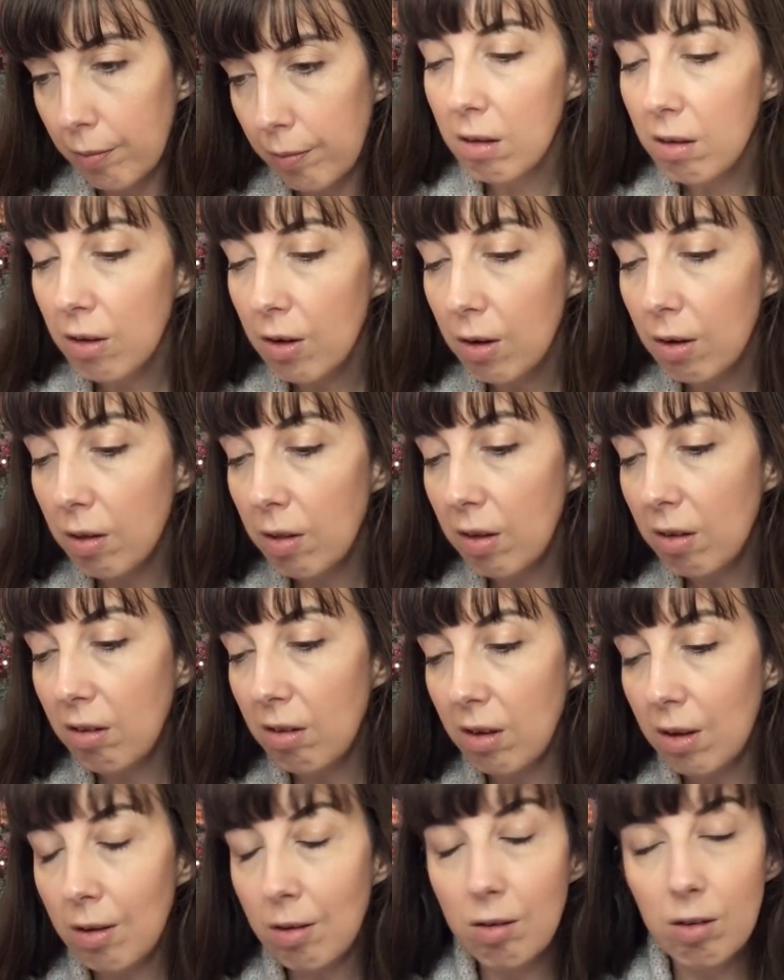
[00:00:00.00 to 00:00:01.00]
So
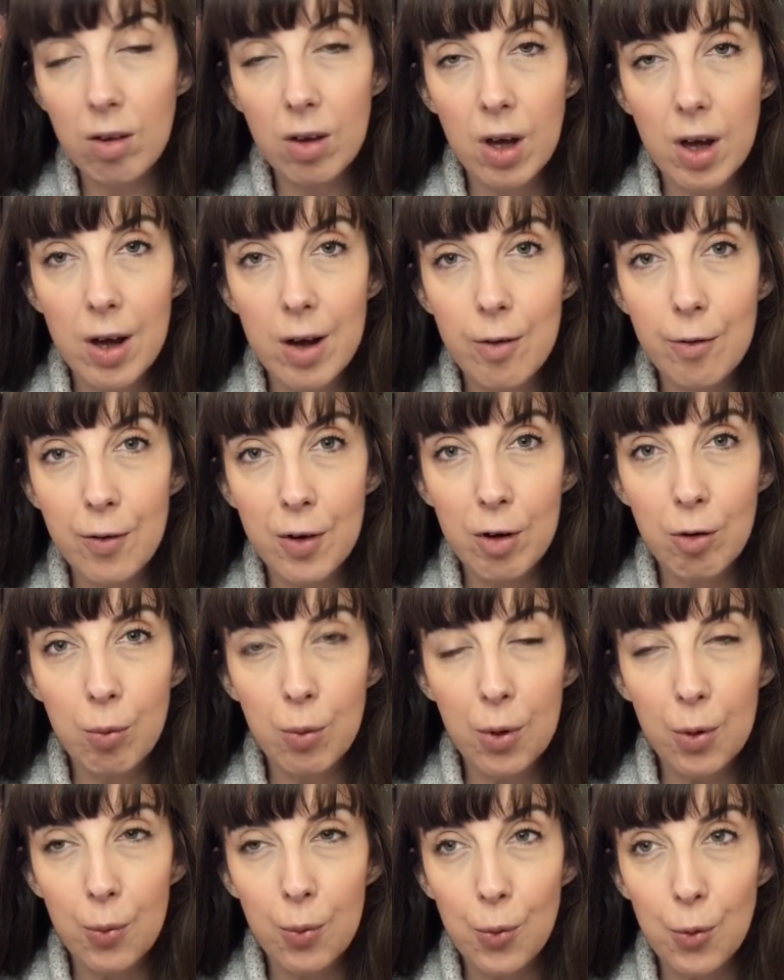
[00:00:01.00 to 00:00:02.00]
this is First
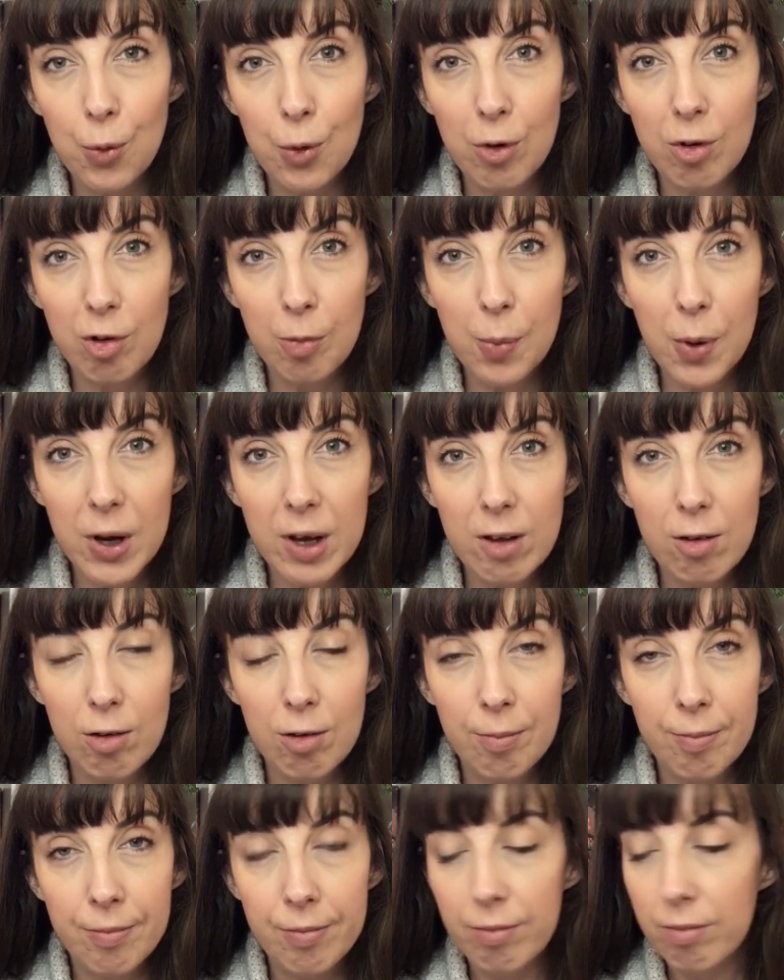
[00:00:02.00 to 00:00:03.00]
World War
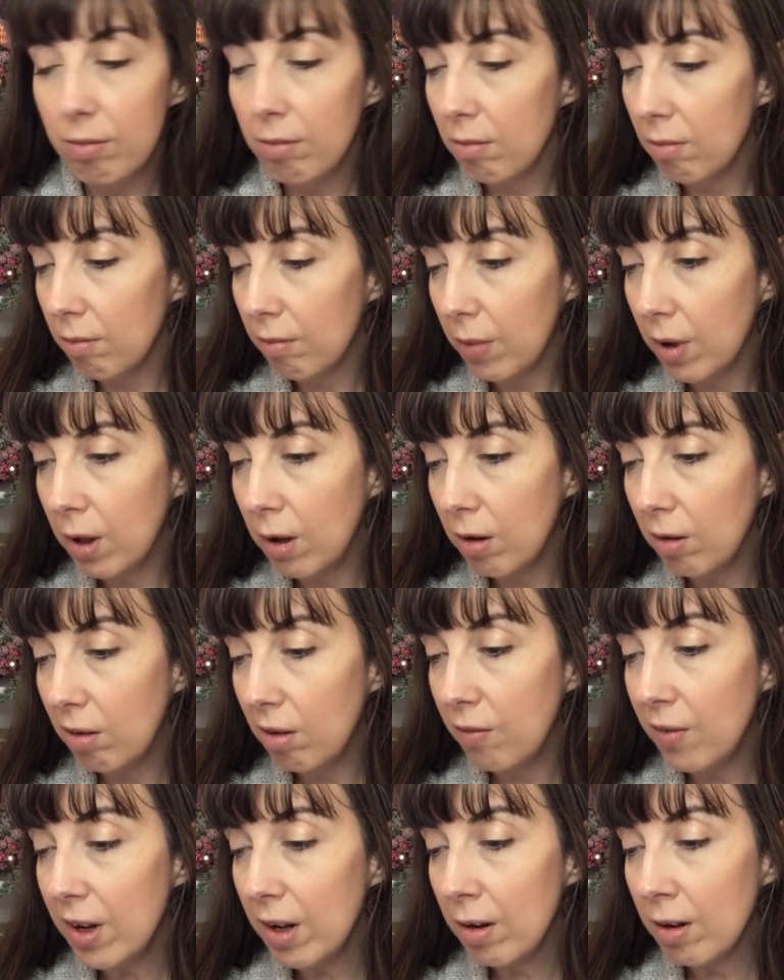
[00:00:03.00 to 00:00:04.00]
spies, by the looks
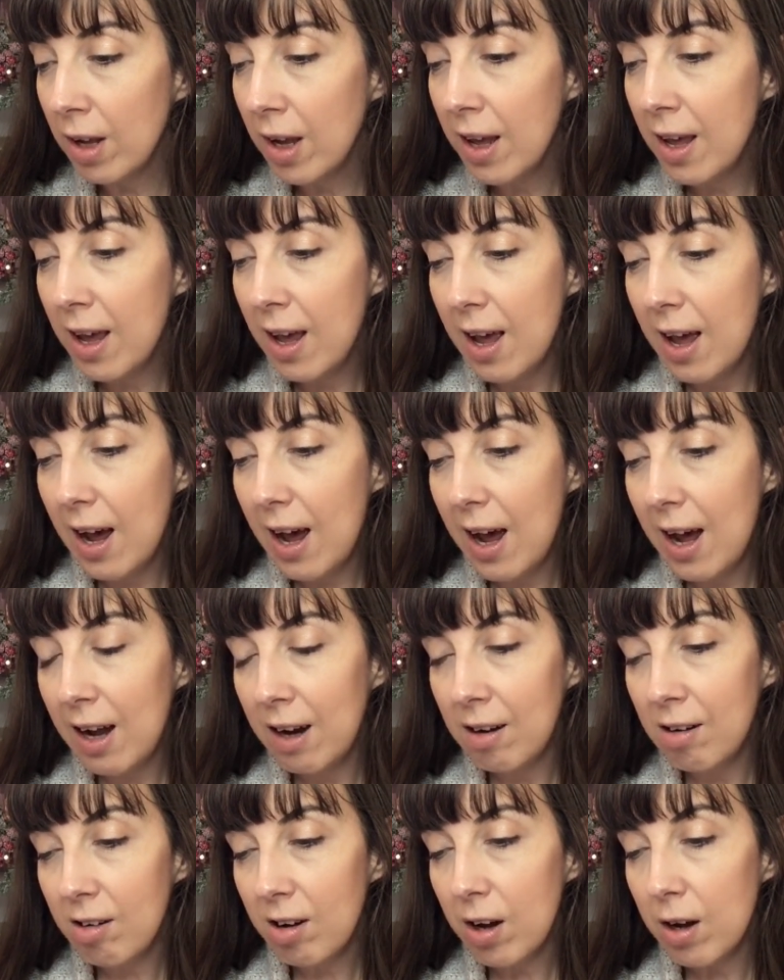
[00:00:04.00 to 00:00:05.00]
of it,
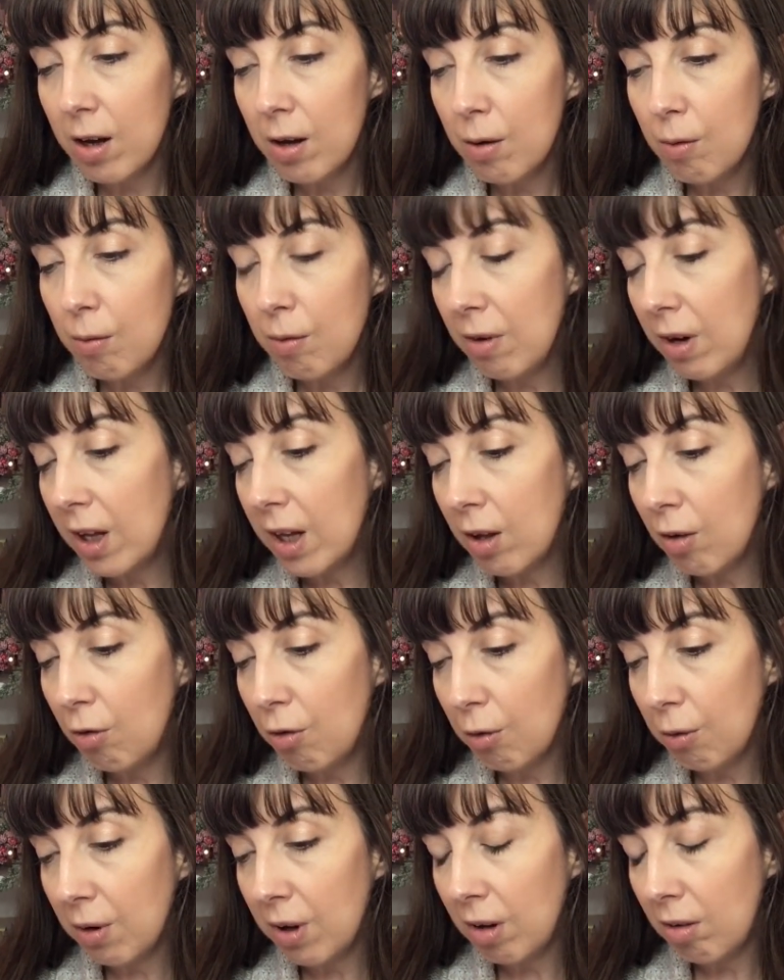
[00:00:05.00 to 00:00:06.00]
and I really
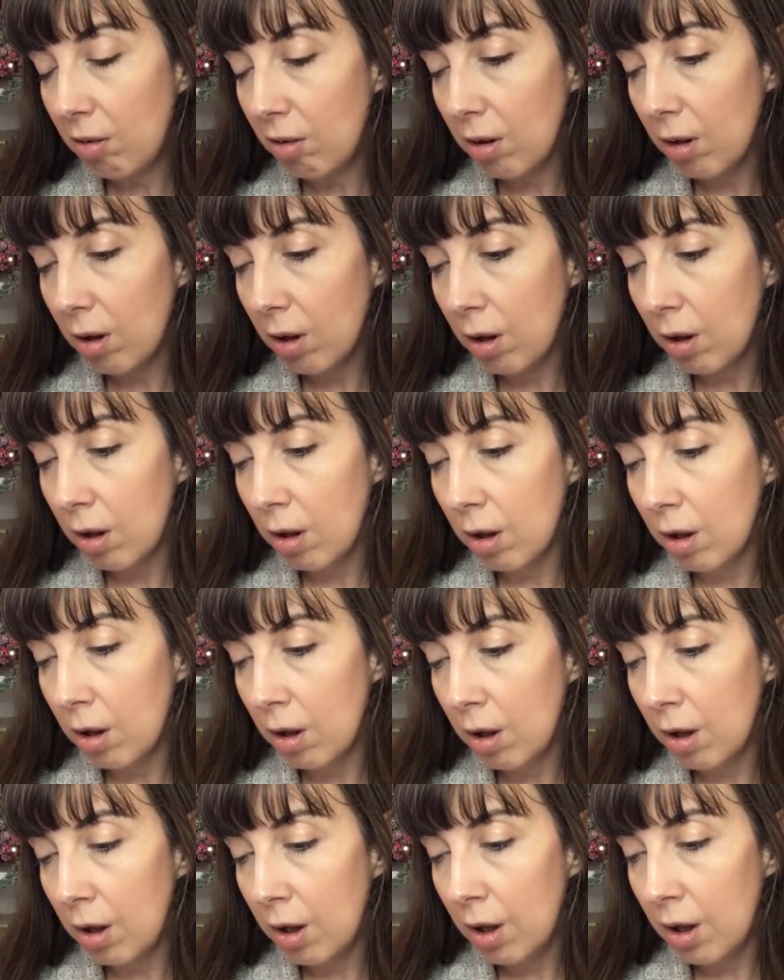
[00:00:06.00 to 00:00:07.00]
enjoyed
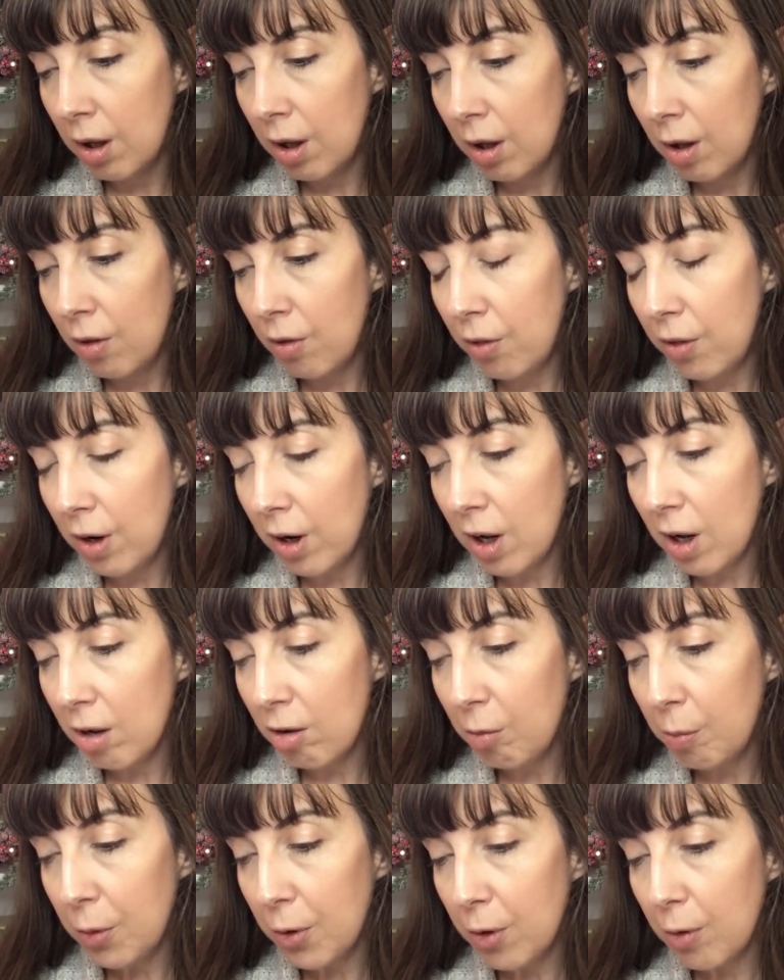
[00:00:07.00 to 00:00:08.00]
the
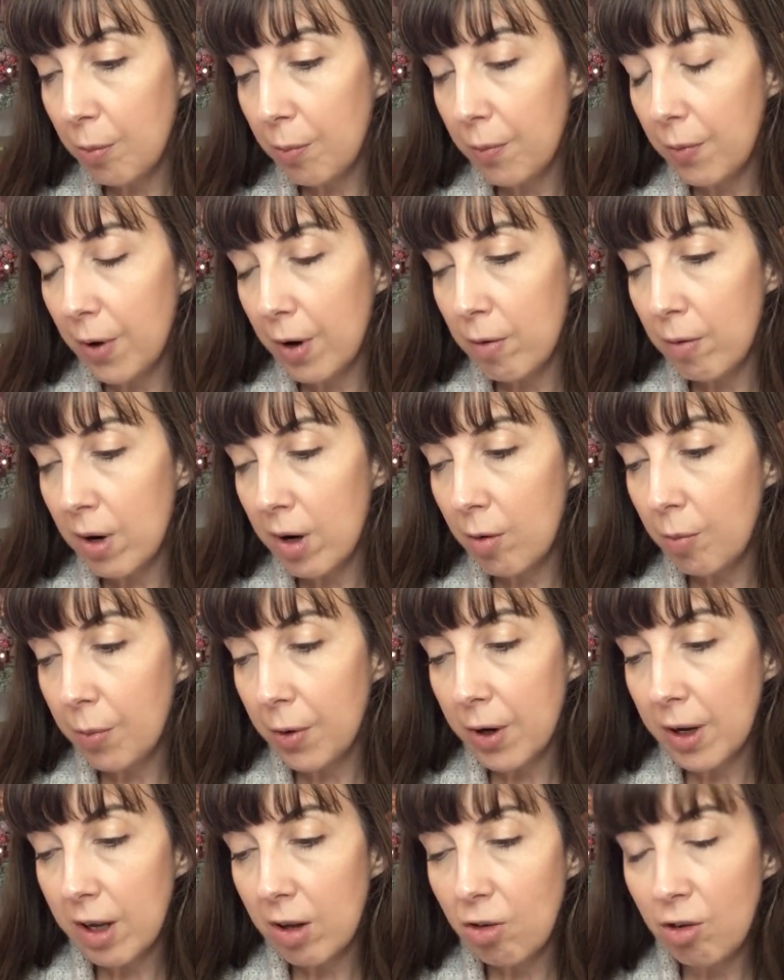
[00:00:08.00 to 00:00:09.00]
last book I read
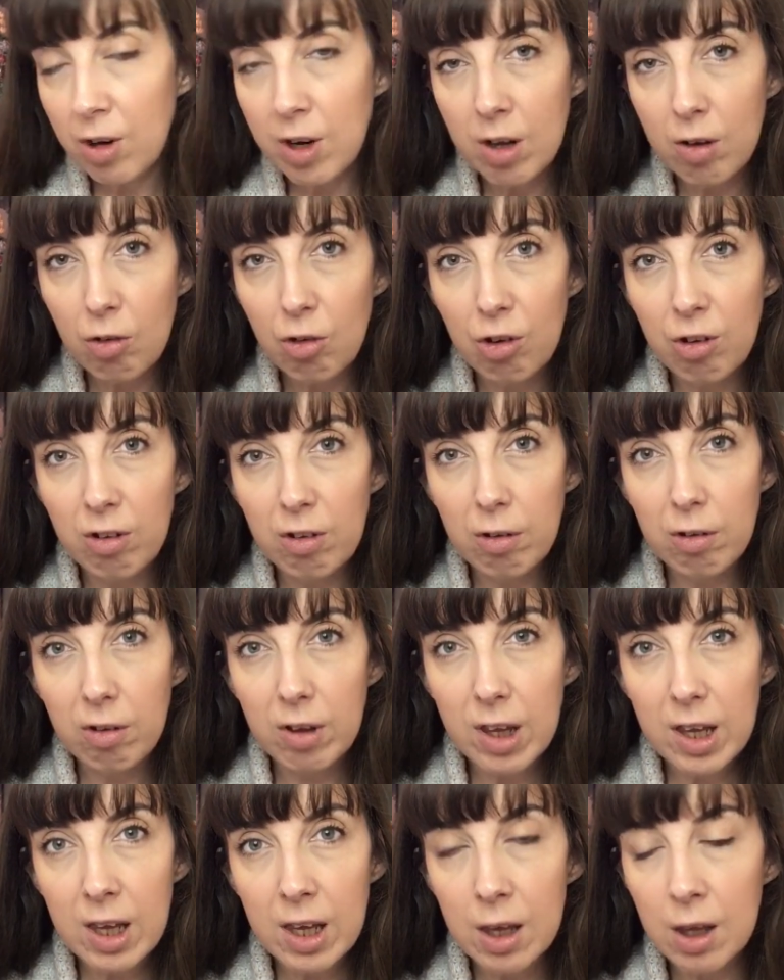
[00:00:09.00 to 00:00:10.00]
by Janelle
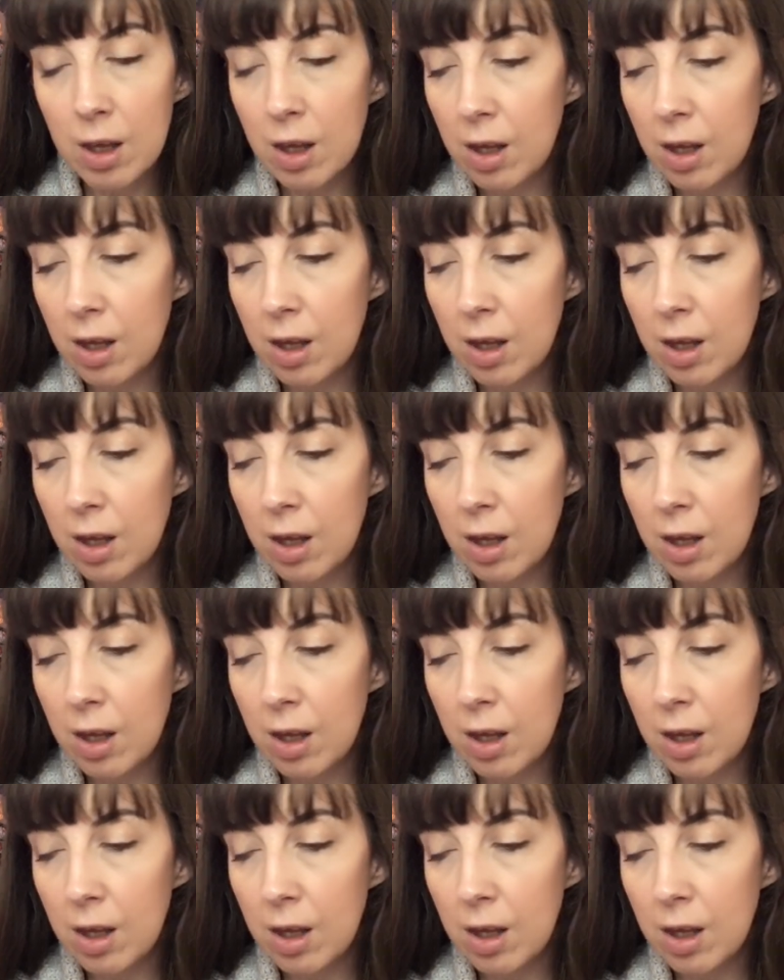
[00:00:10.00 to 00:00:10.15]
Ciesielski.